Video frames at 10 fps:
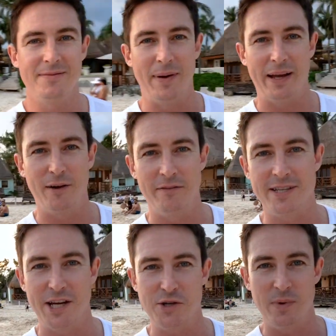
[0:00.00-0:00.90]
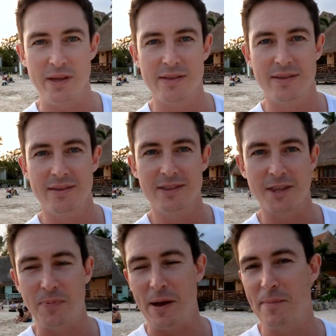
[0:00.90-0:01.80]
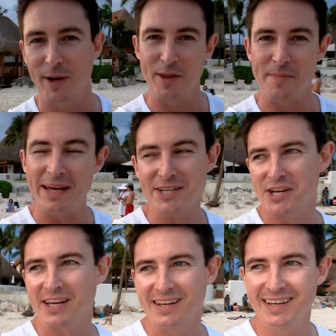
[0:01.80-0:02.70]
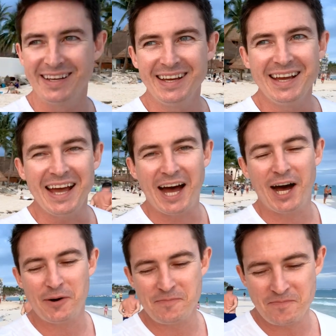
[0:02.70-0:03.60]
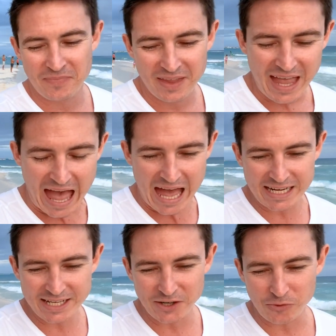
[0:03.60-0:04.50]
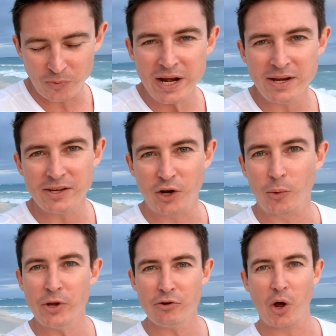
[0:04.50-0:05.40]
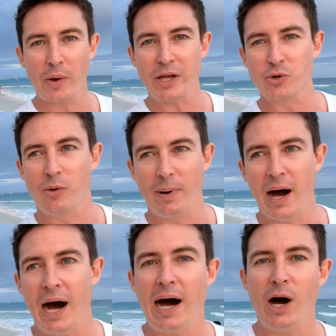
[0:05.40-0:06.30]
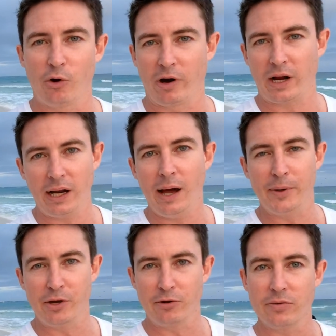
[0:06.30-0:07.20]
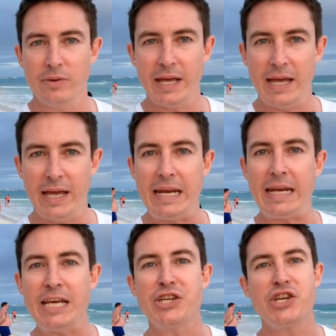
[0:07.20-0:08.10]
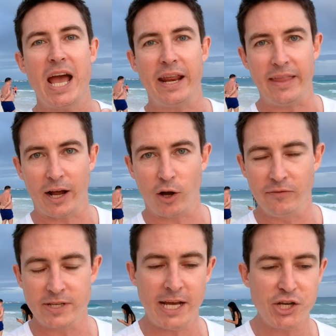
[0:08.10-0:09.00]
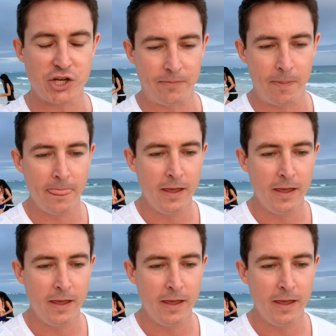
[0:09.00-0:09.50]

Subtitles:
Make conversation with the people on the beach here. And when you're going into a bar or a club and you're initiating that conversation,